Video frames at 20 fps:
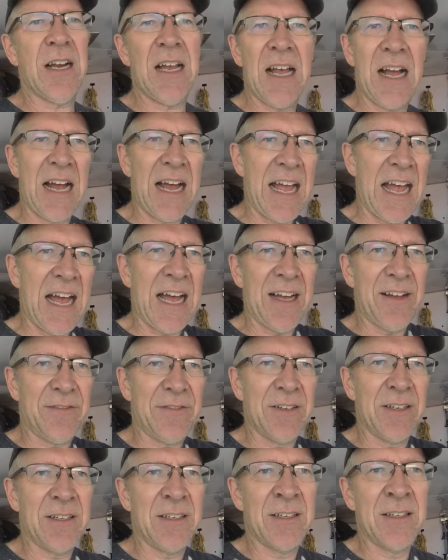I have
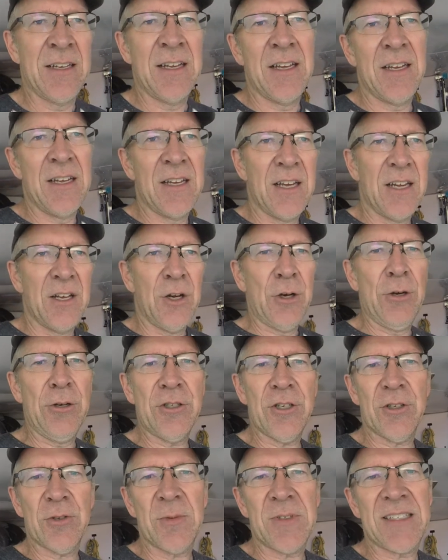
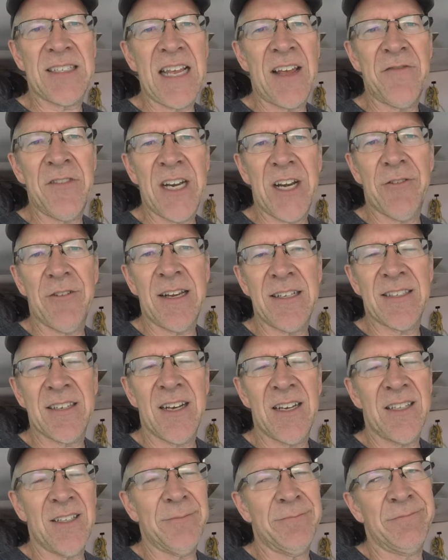Hoosiers with 70 runs
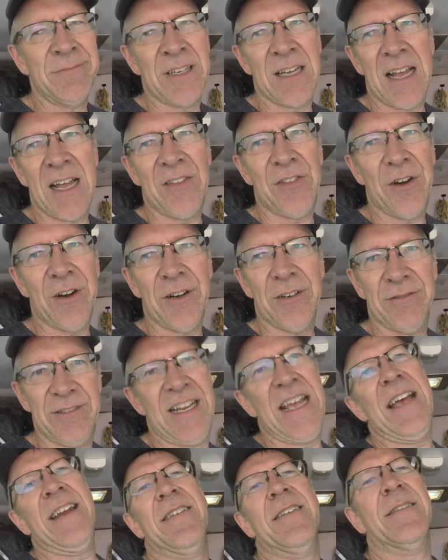on them, and they're
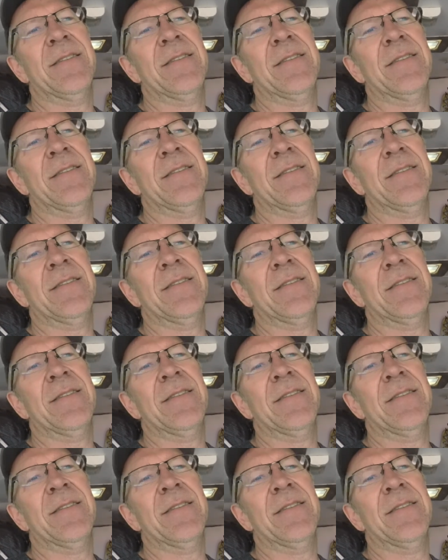there.